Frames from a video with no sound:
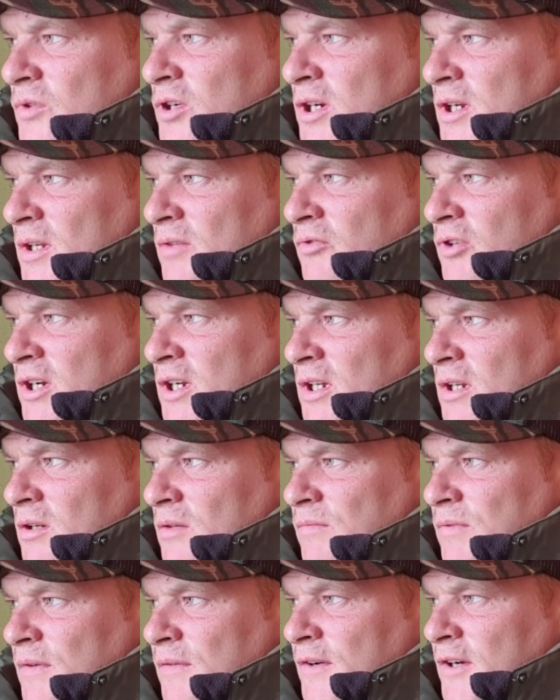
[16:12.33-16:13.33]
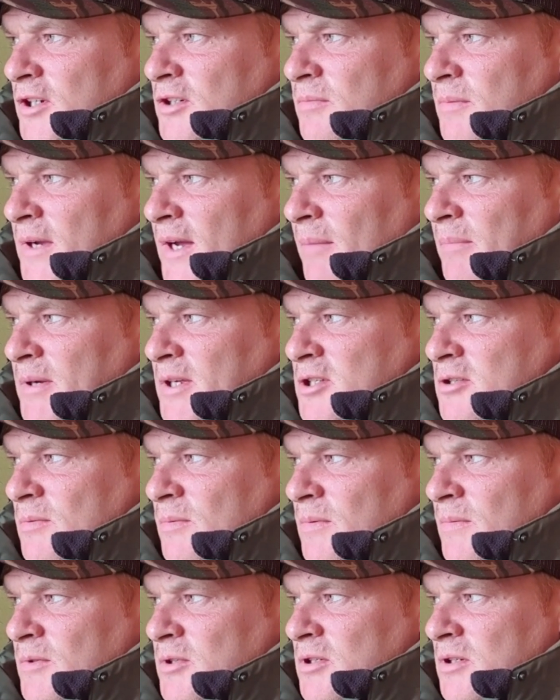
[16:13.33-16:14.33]
Really lovely fish. Be happy
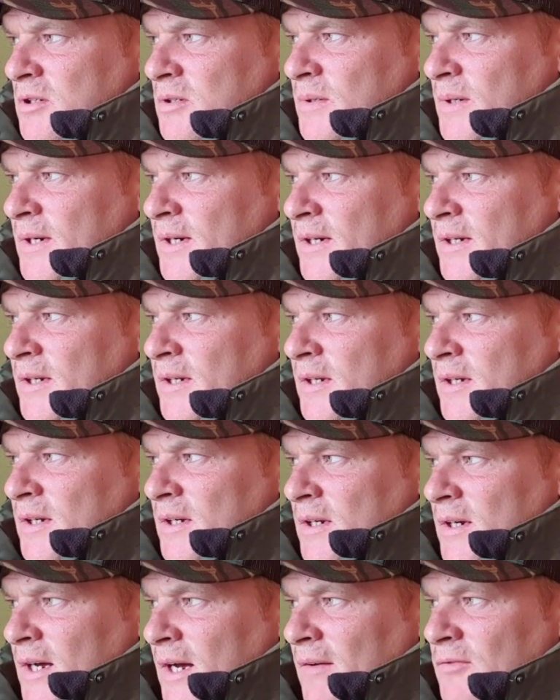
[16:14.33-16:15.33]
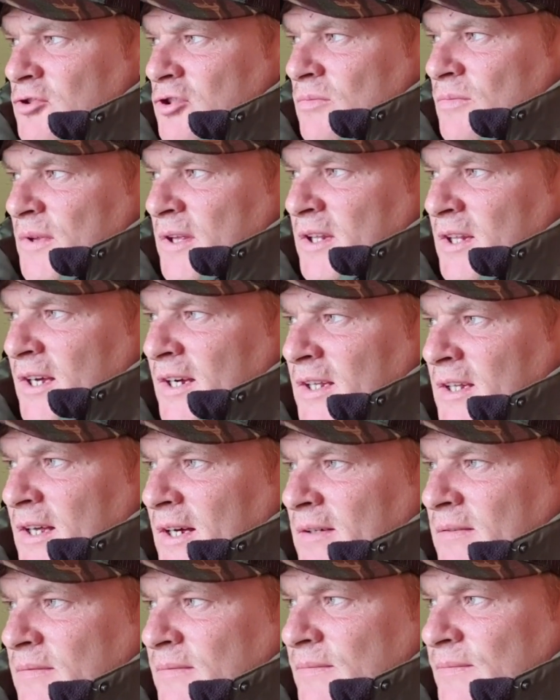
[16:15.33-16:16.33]
to have something like
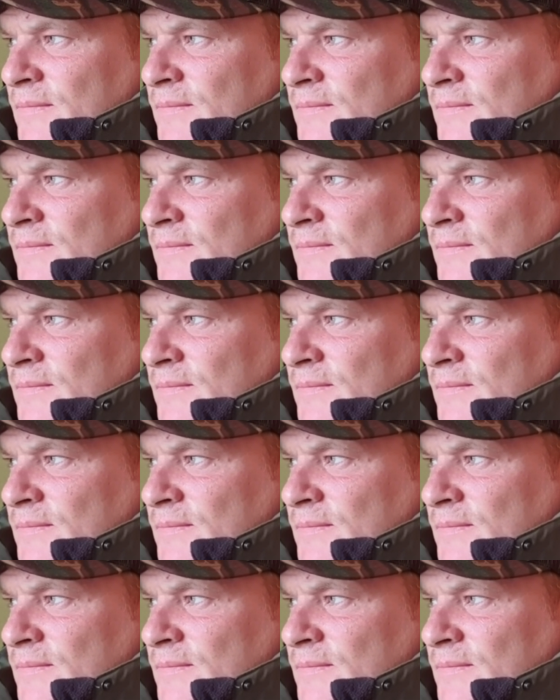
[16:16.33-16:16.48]
that.